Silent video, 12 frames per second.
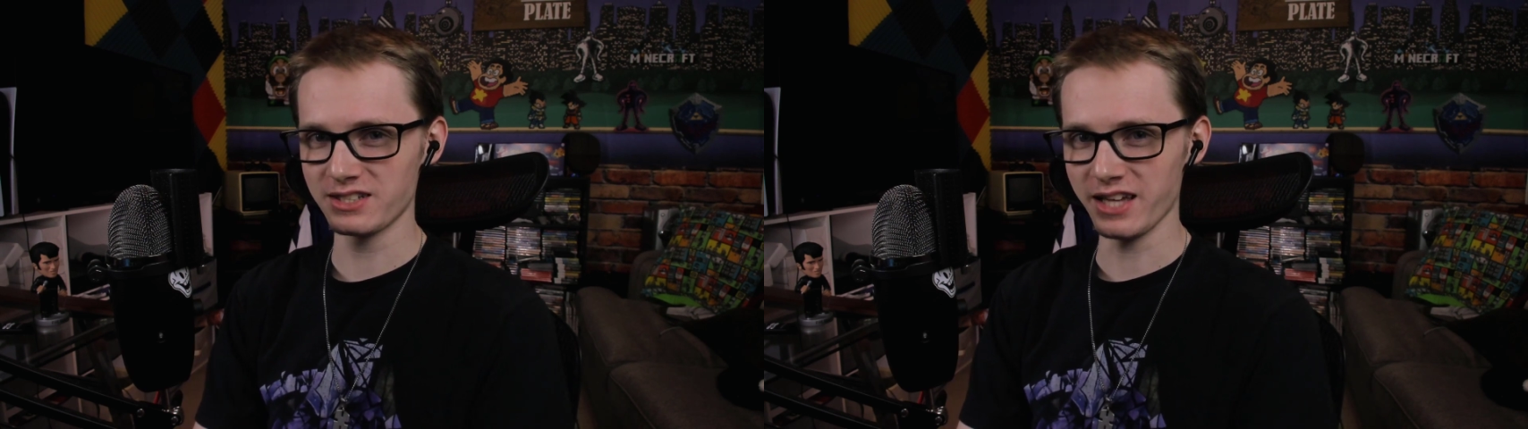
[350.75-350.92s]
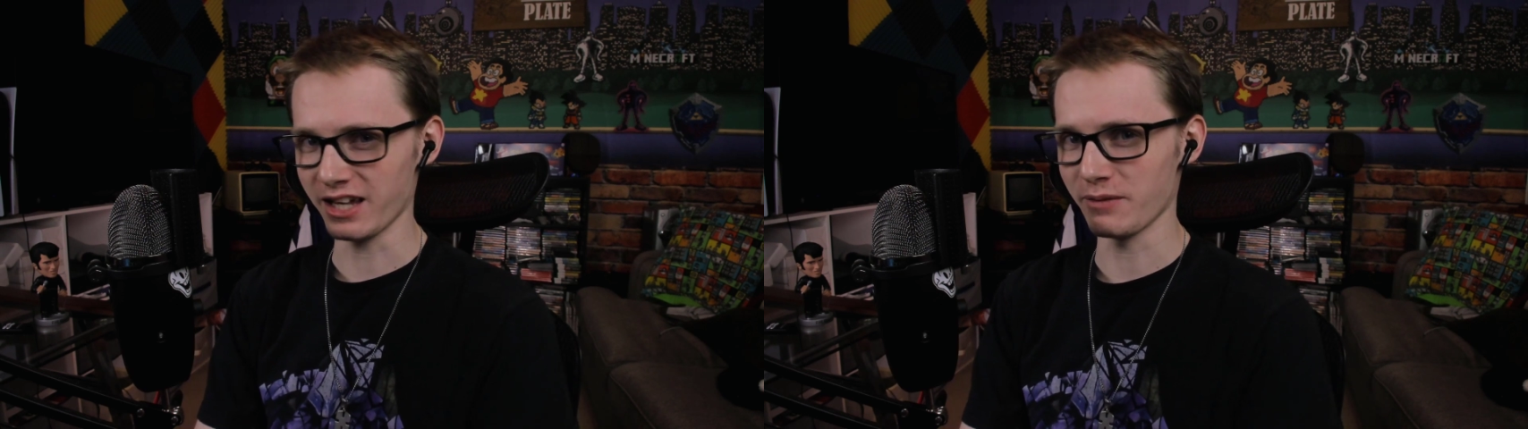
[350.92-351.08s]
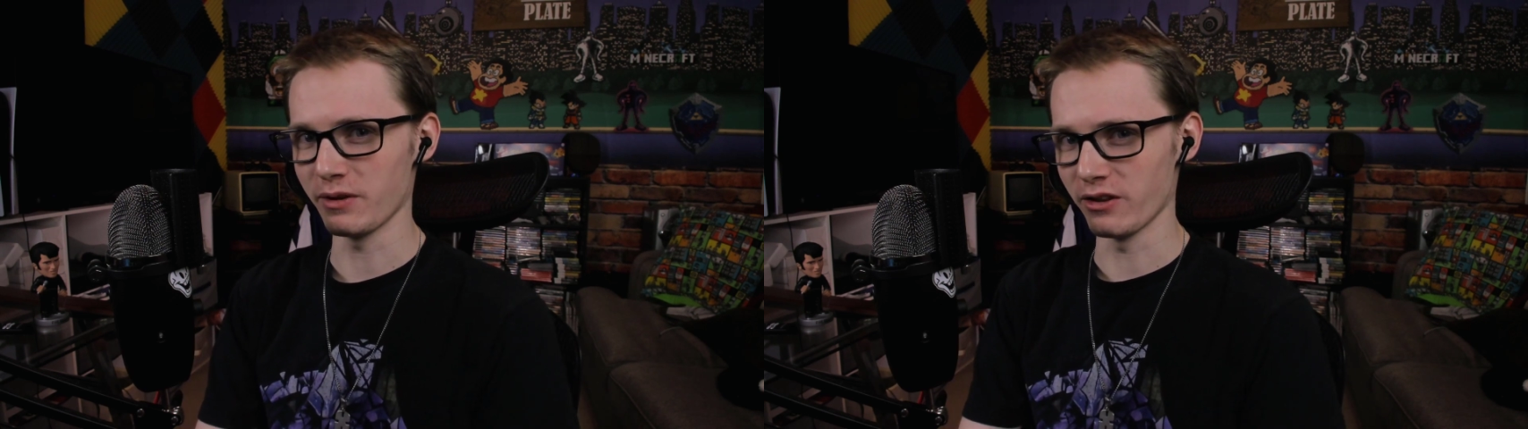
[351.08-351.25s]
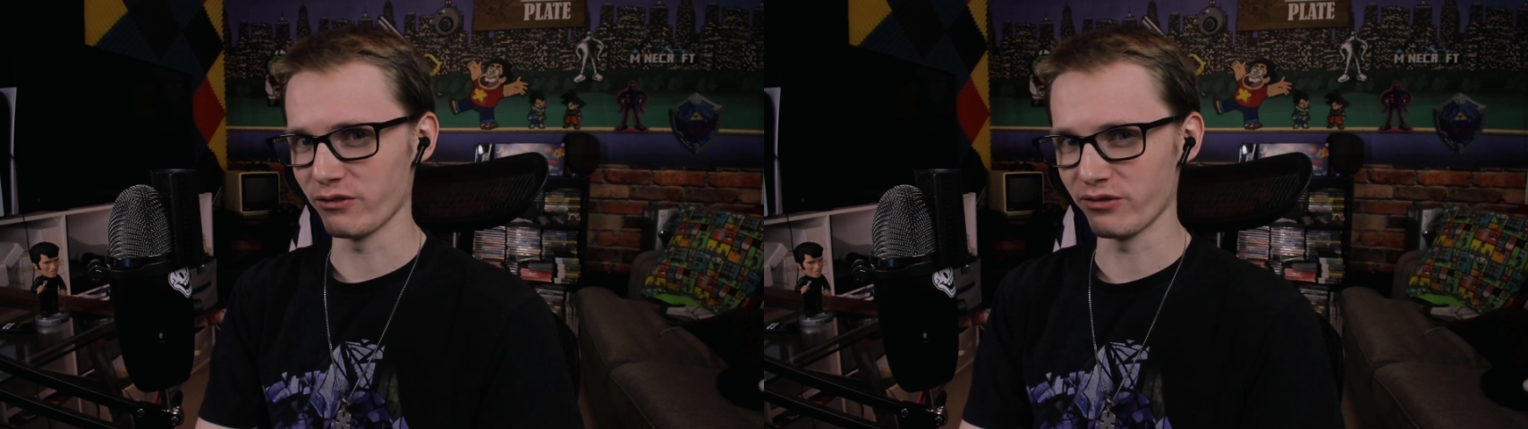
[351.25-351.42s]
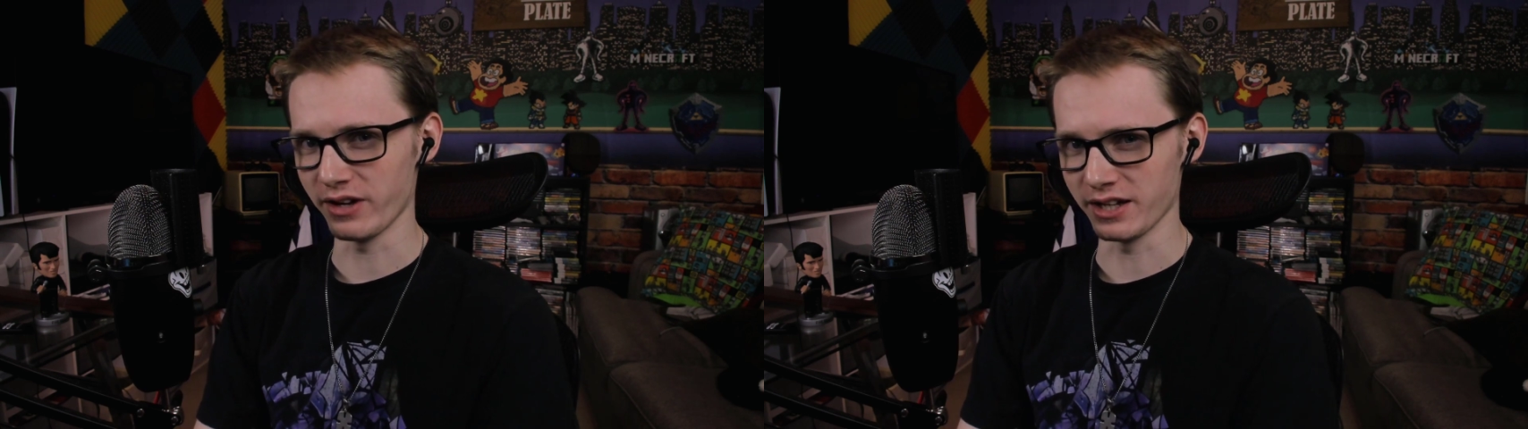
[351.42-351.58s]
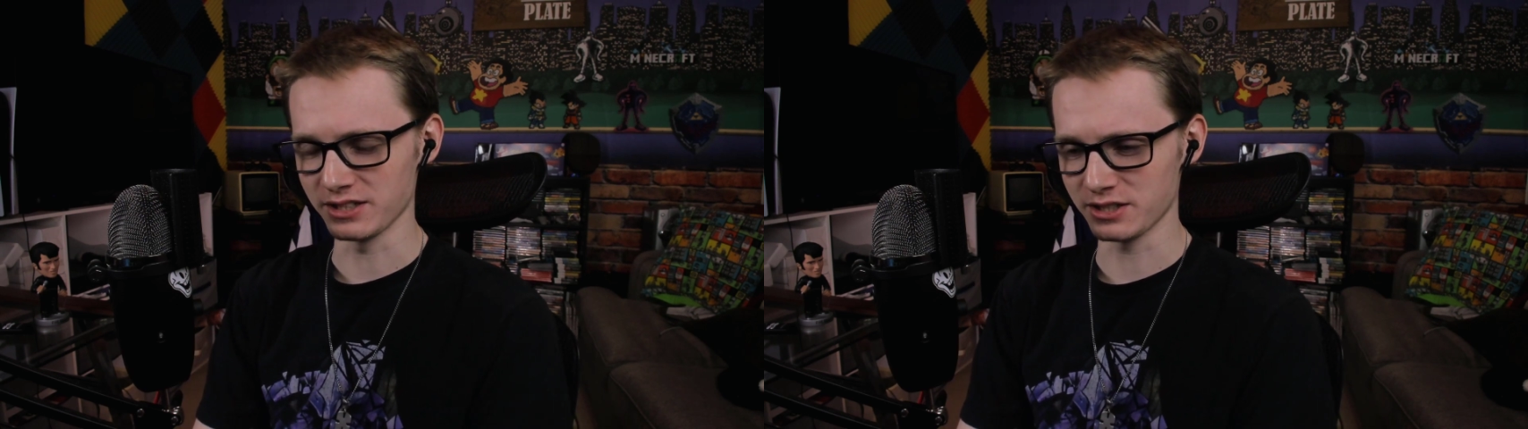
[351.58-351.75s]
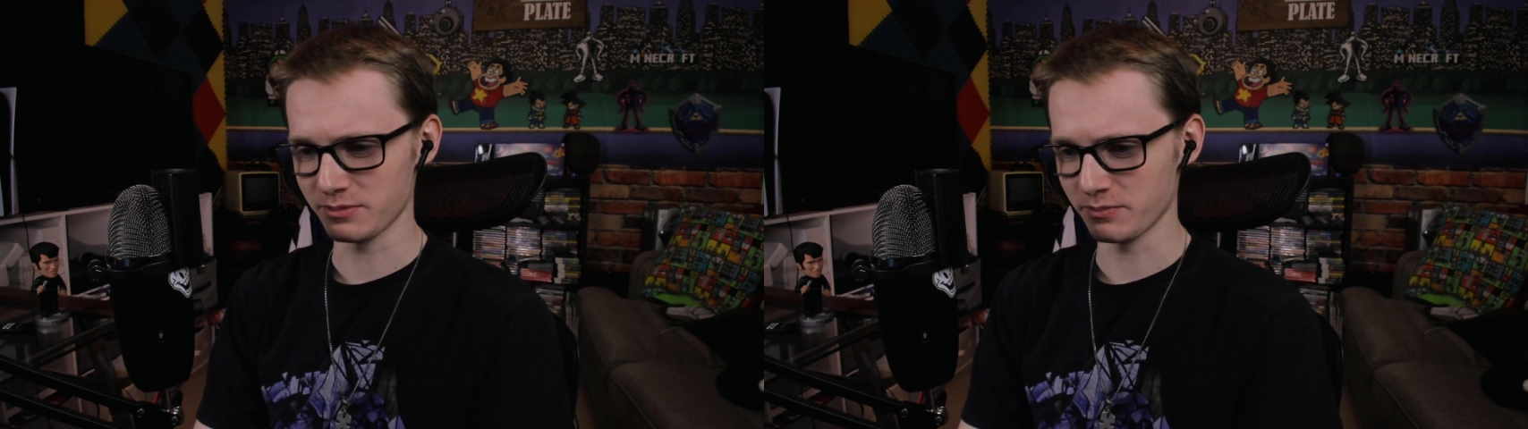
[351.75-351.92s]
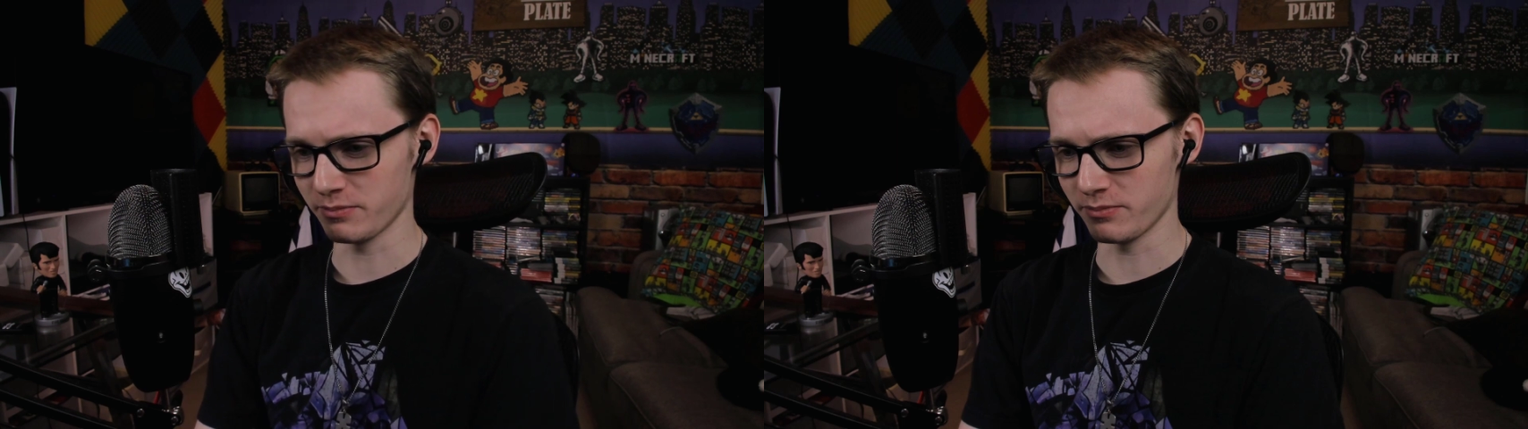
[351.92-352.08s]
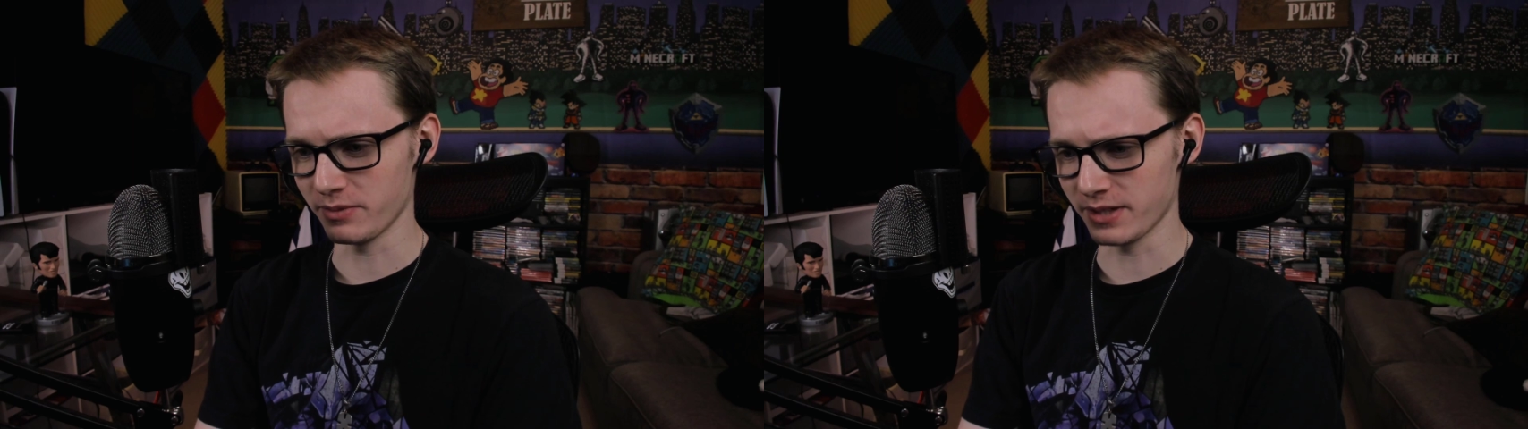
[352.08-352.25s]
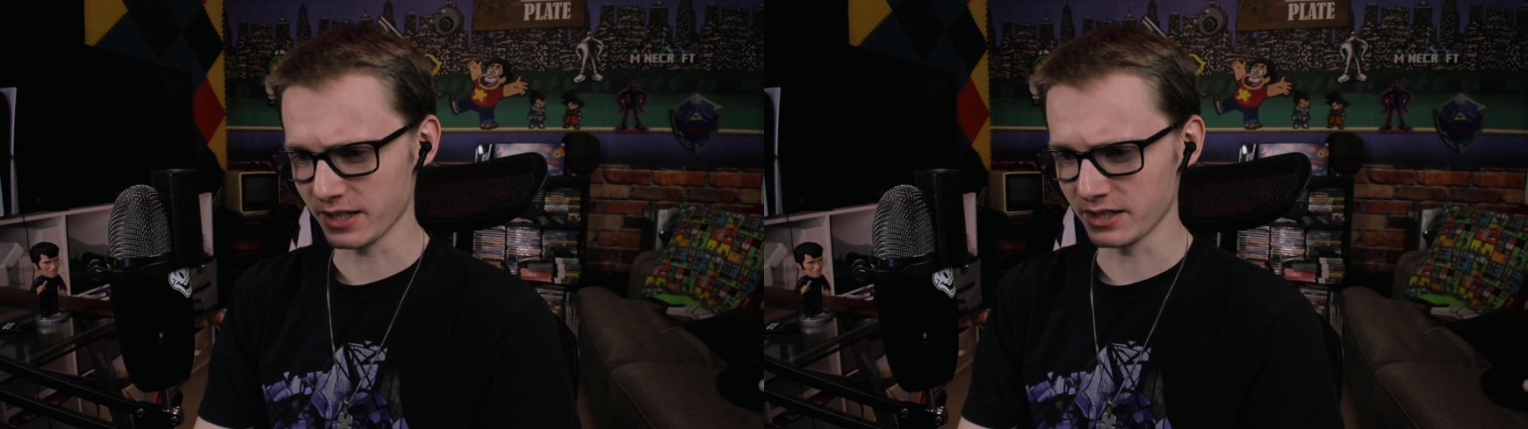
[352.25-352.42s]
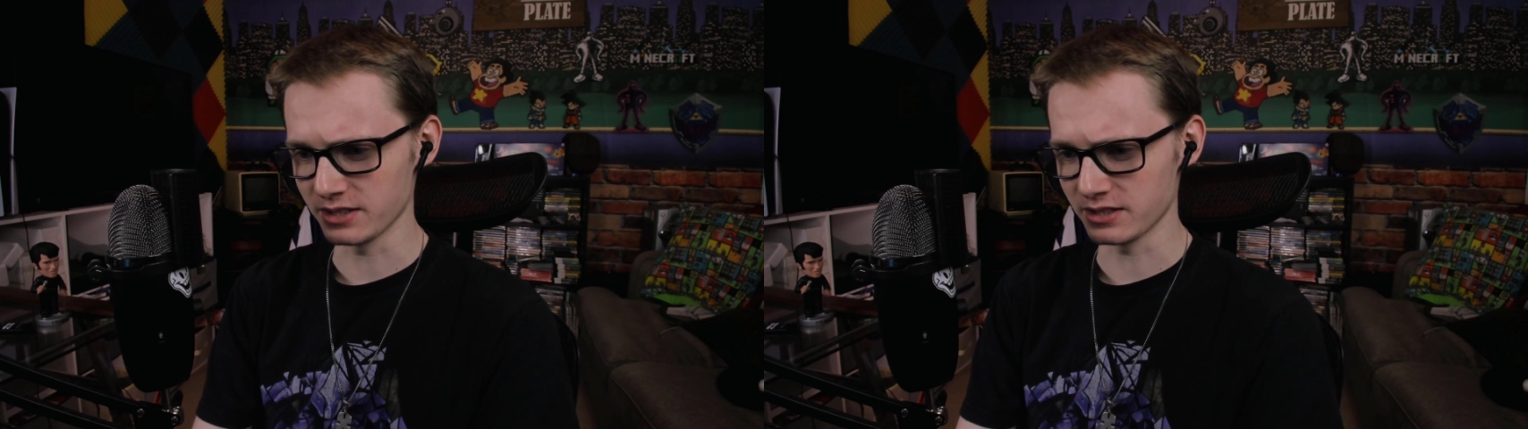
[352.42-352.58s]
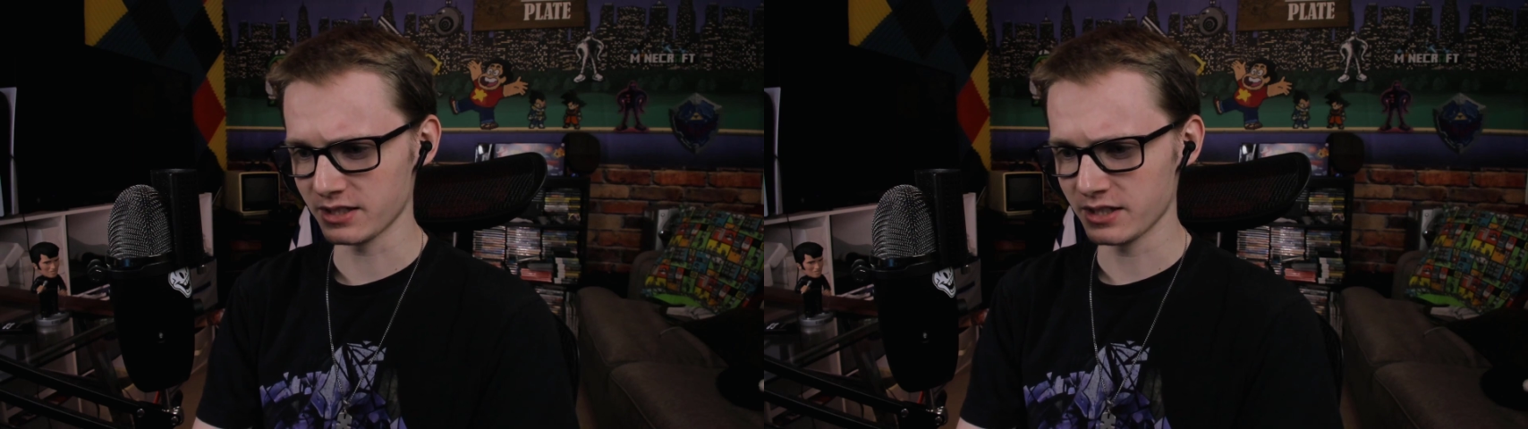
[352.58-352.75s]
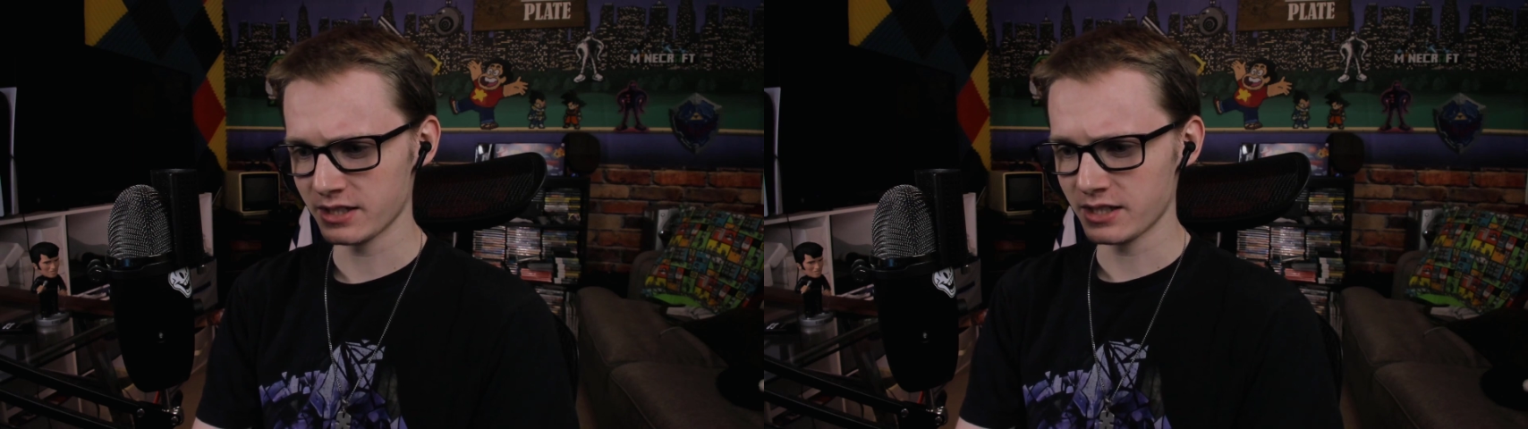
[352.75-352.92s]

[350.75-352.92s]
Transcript: kick him in the face because